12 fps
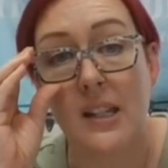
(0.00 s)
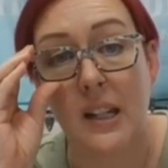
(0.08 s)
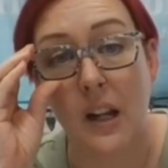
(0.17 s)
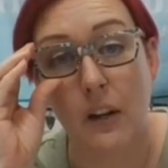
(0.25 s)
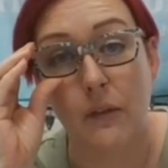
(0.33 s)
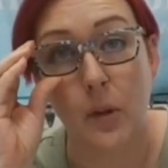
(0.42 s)

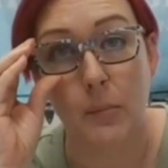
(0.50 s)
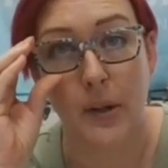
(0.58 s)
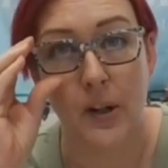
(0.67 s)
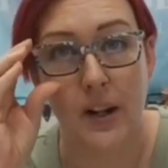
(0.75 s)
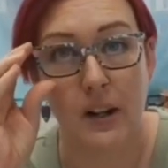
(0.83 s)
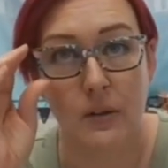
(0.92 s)
of your
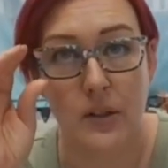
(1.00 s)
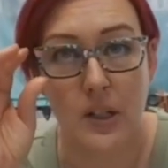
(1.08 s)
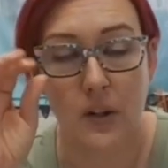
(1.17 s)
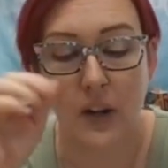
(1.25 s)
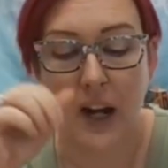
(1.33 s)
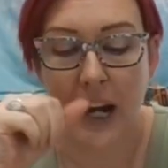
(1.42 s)
burnout?
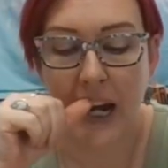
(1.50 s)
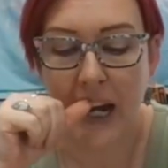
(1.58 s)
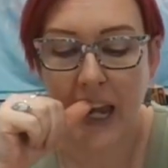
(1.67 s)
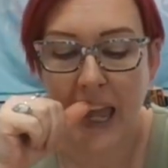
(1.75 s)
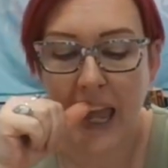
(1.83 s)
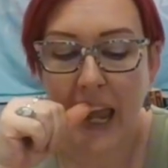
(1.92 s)
Okay.
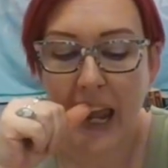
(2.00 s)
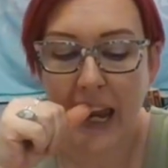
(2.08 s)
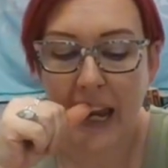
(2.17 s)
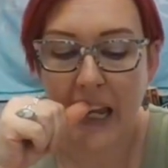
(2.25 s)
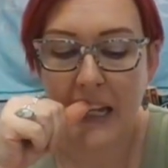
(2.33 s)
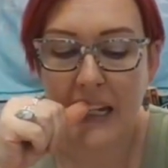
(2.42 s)

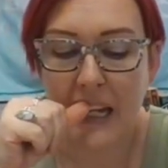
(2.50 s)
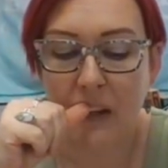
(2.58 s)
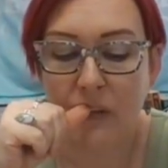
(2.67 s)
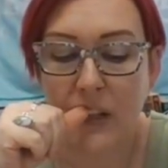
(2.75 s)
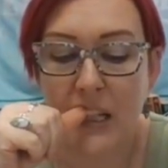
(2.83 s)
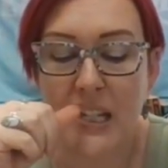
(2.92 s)
And
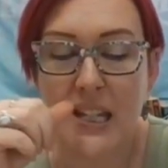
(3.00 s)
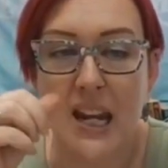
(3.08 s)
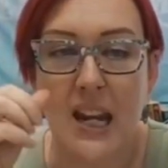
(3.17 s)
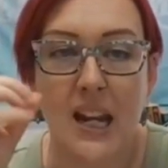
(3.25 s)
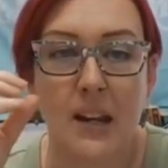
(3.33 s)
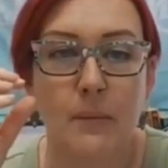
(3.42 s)
if it is
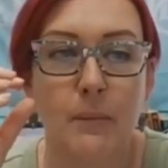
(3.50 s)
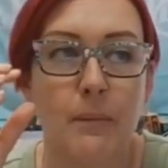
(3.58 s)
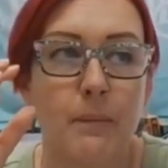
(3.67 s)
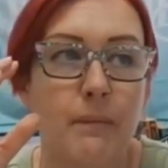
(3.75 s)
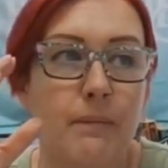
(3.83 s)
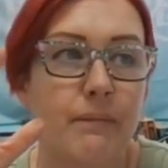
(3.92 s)
a
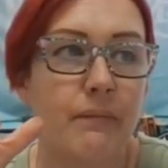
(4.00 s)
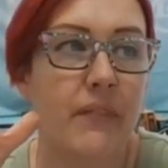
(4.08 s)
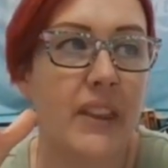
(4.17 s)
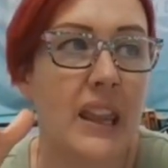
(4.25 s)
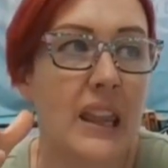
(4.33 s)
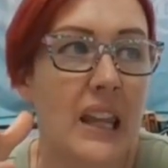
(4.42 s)

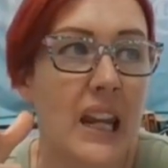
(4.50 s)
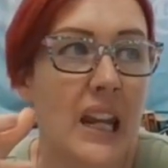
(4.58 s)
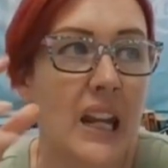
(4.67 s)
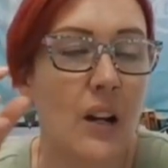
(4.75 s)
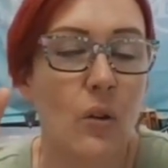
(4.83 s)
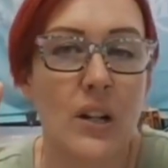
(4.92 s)

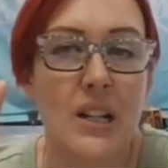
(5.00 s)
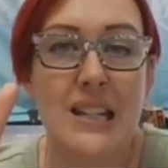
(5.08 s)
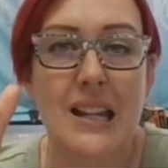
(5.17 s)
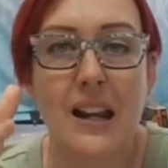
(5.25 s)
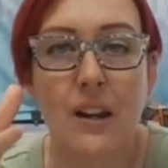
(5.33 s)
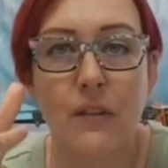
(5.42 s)
thing or a
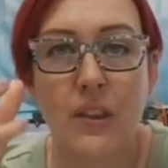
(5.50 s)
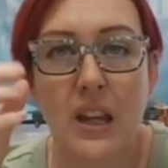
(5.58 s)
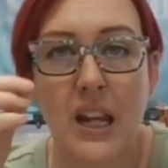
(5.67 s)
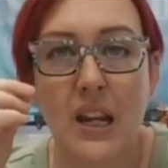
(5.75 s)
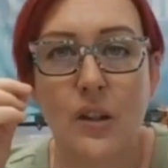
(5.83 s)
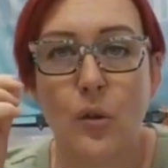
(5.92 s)
set of
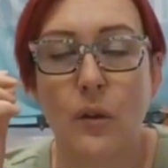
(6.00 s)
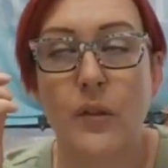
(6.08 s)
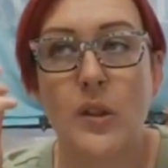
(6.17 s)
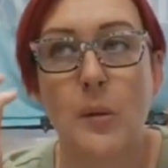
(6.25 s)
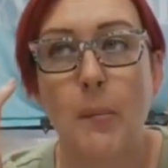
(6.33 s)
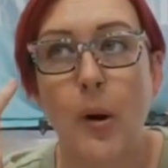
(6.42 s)
things, or if
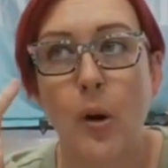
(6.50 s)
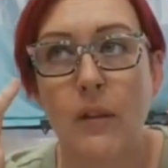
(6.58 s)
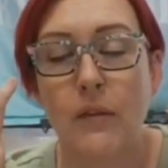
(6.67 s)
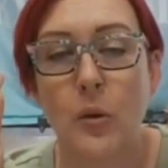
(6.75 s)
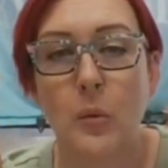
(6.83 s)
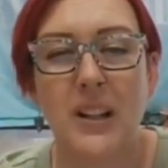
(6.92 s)
it's a part of
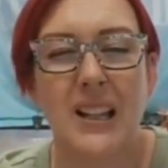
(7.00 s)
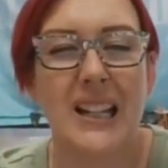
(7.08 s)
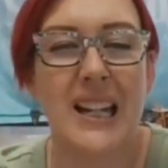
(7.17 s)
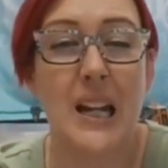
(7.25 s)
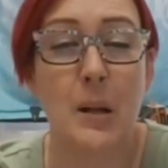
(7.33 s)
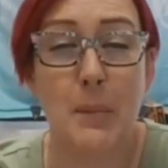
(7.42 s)
your work, like,
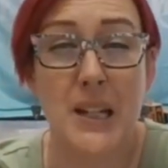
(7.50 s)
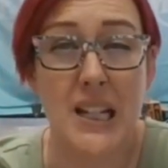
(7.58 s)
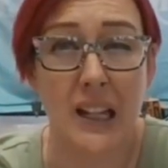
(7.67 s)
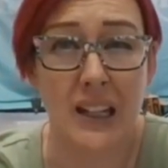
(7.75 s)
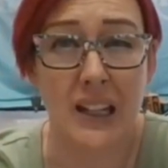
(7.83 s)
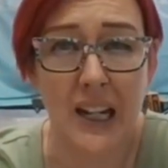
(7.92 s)
can it be
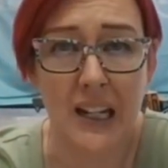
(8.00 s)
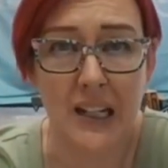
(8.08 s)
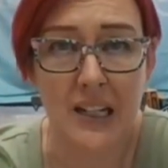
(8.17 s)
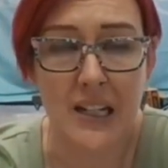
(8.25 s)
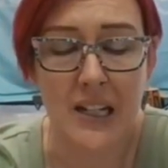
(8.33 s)
delegated?